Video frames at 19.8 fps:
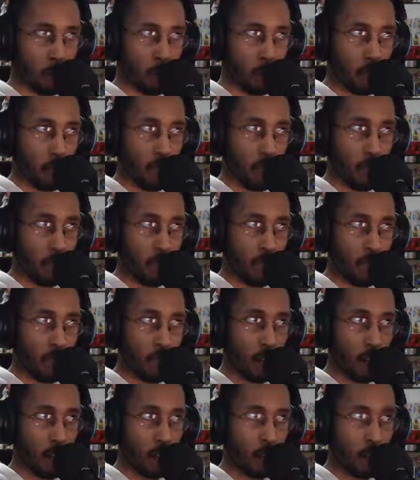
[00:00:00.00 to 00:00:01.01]

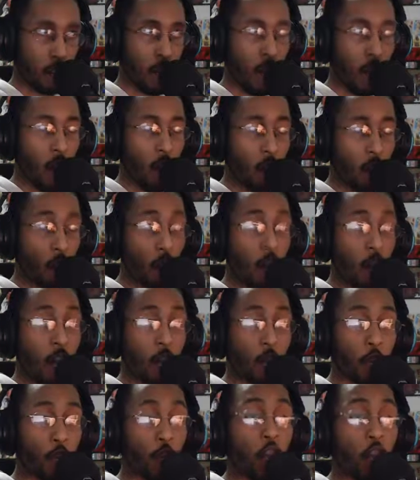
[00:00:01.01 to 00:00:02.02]
And
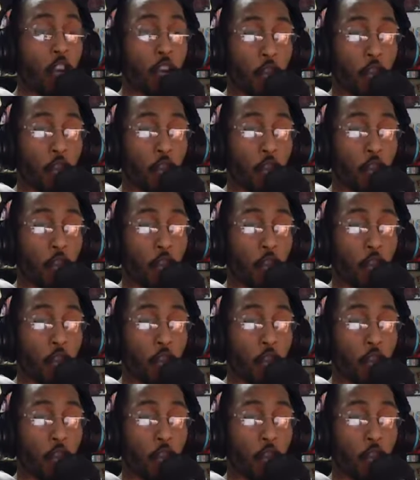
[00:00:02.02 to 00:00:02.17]
here,